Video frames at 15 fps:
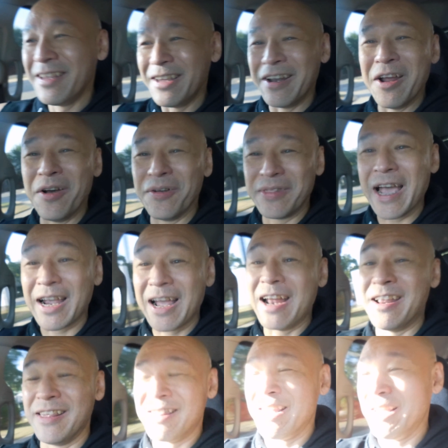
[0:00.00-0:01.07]
you know, that
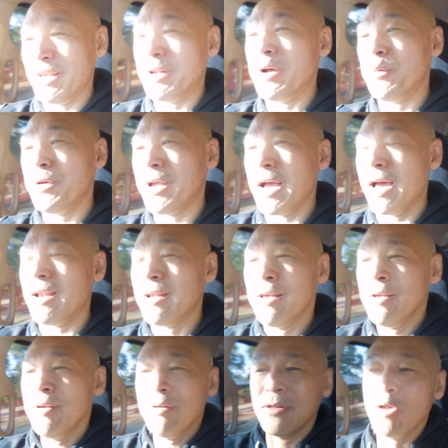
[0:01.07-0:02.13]
kind of thing. You know, we got
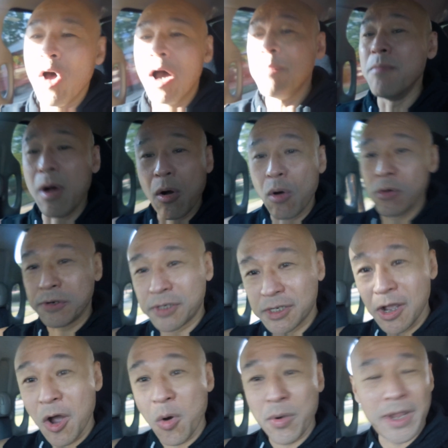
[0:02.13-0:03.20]
lawnmowers
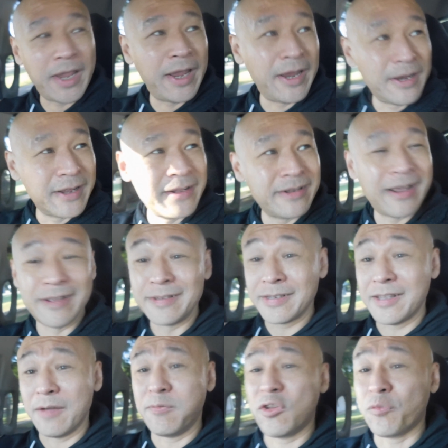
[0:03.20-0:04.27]
going and, and
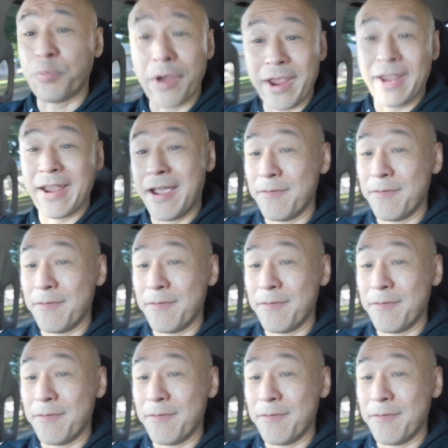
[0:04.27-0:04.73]
stuff spraying